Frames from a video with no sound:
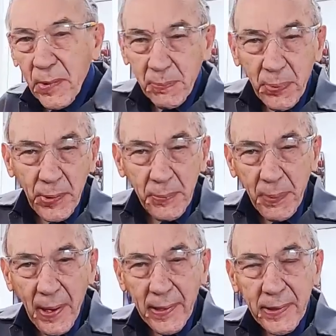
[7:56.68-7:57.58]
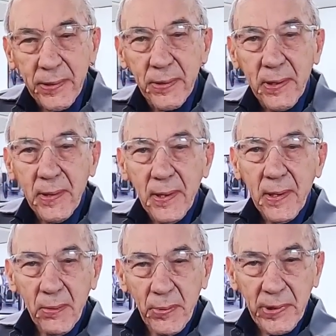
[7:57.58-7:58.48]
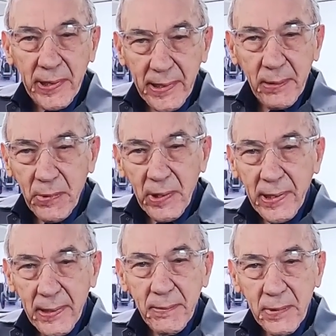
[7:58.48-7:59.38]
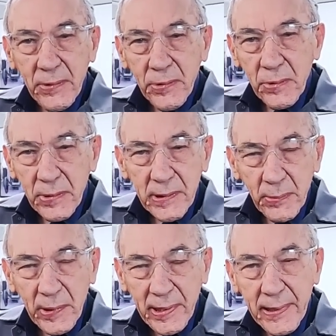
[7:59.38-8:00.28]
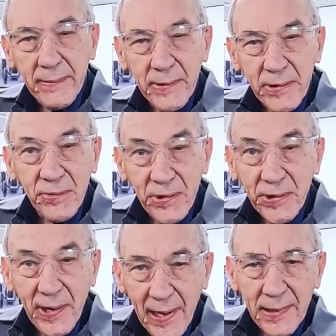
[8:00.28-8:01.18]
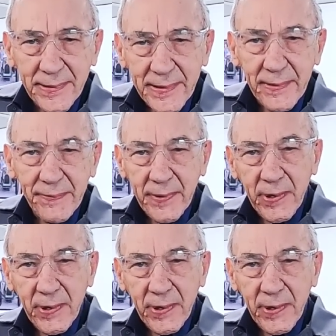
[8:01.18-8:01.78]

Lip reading: and we'll put it back, and we'll keep the originality of